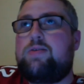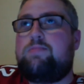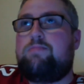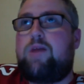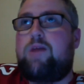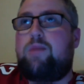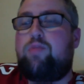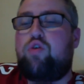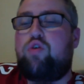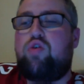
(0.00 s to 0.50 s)

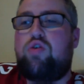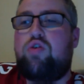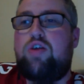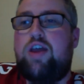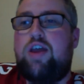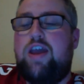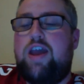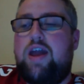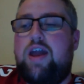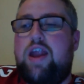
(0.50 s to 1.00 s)
I'm not
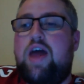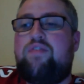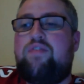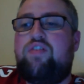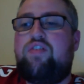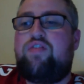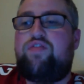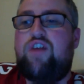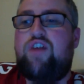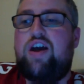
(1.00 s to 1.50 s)
an
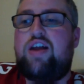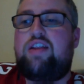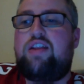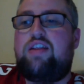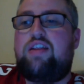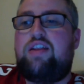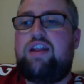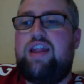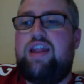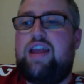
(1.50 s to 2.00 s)
avid fan
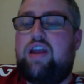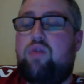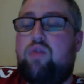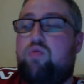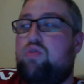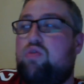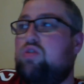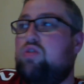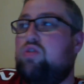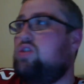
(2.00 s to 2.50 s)
like I
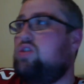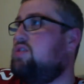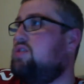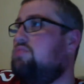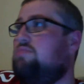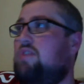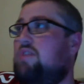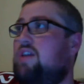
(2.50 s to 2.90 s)
was